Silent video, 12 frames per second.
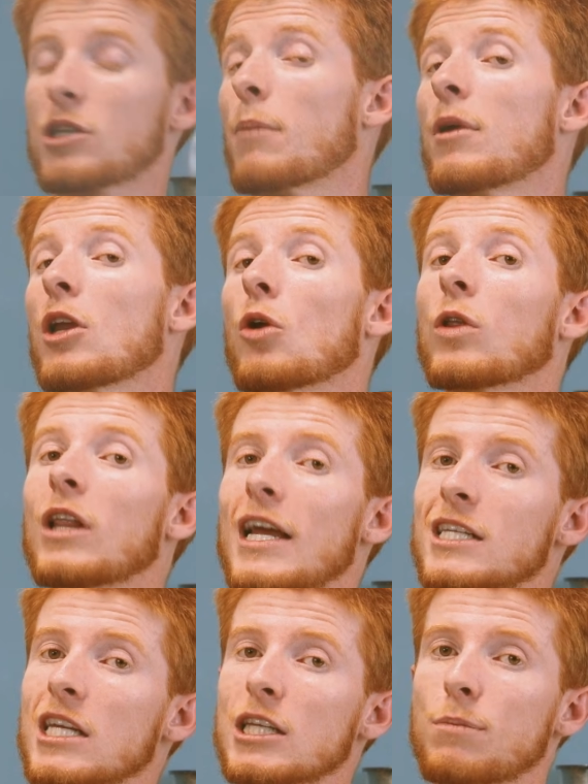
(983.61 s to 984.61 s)
some of your
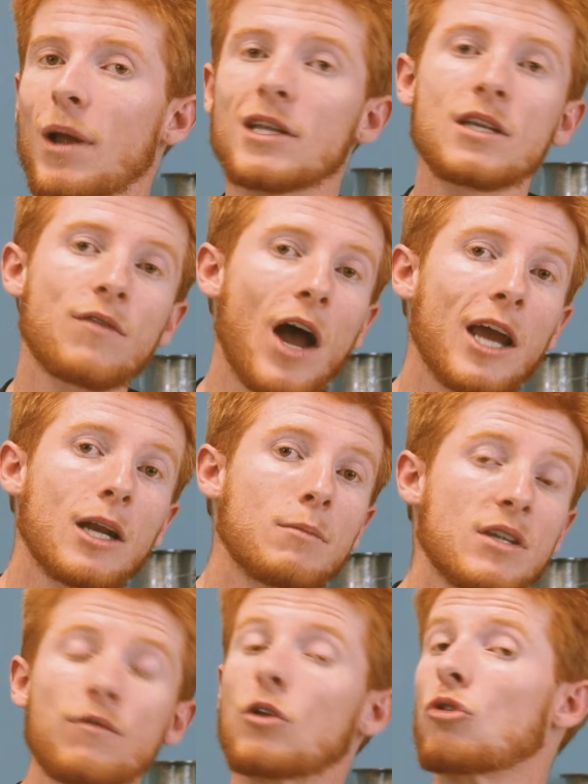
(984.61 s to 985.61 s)
less expensive
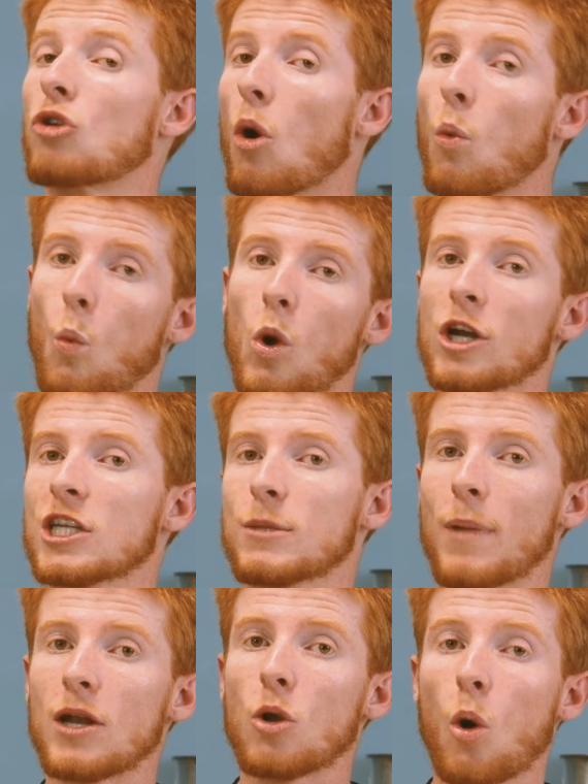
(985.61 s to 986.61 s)
items, if you don't want to
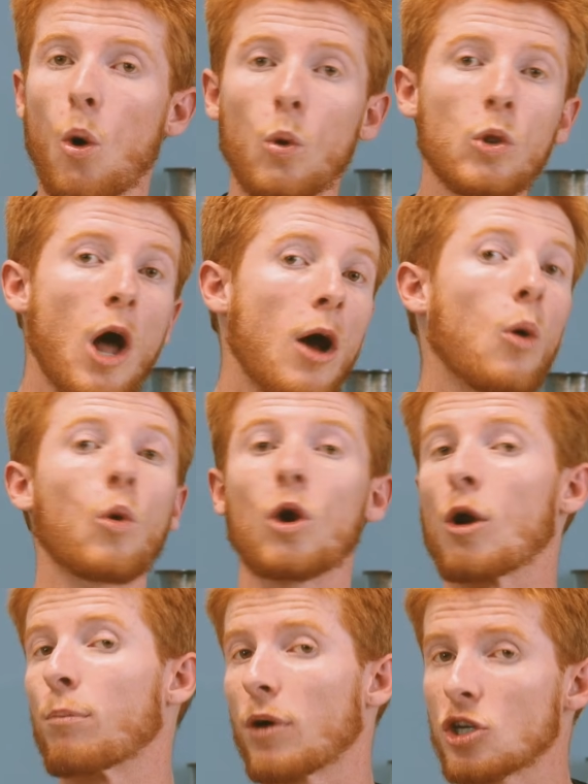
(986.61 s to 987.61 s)
spend a whole lot or
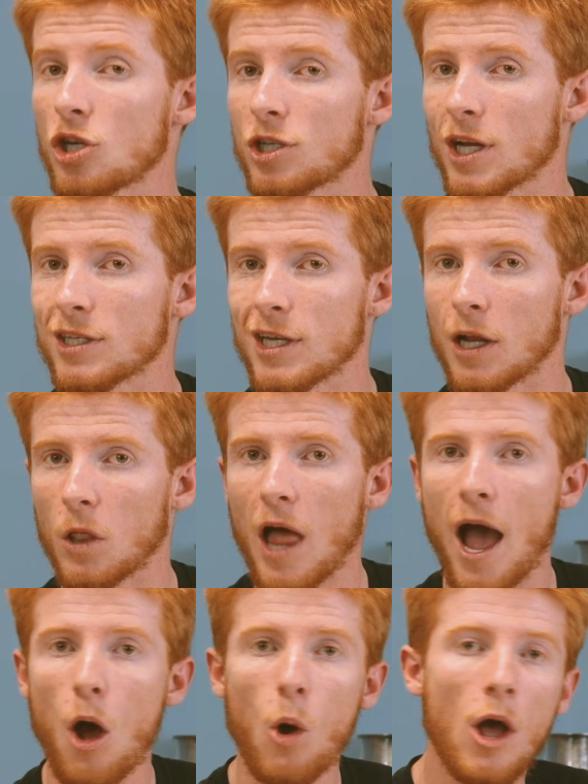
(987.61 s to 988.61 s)
our budget doesn't
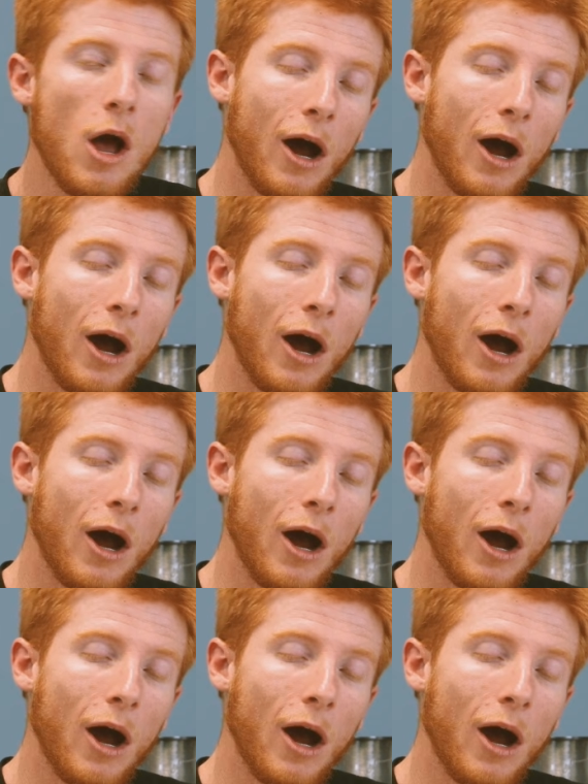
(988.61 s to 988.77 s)
allow,